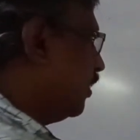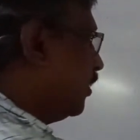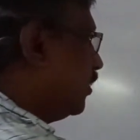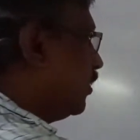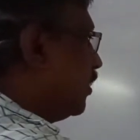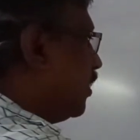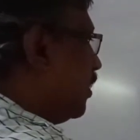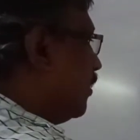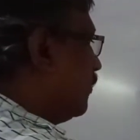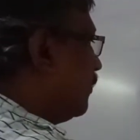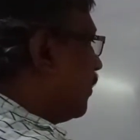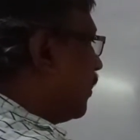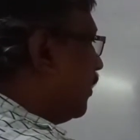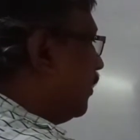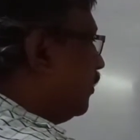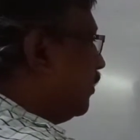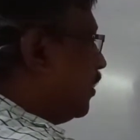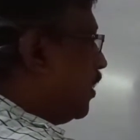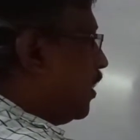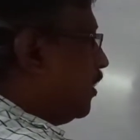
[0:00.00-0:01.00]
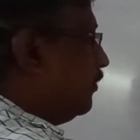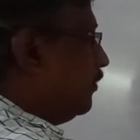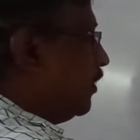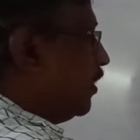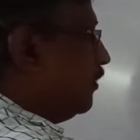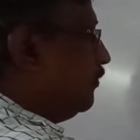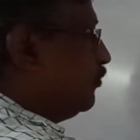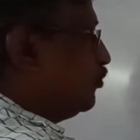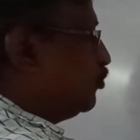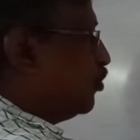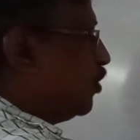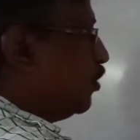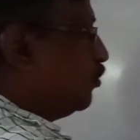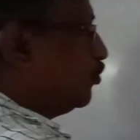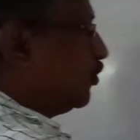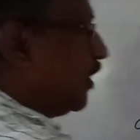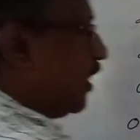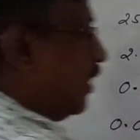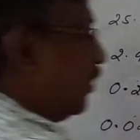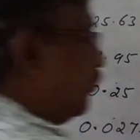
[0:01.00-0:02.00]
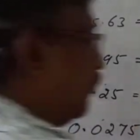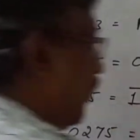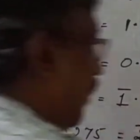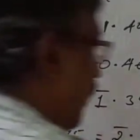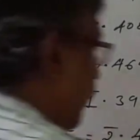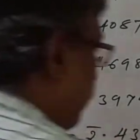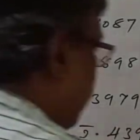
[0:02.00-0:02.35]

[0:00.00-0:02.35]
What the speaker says: Now I will show how to calculate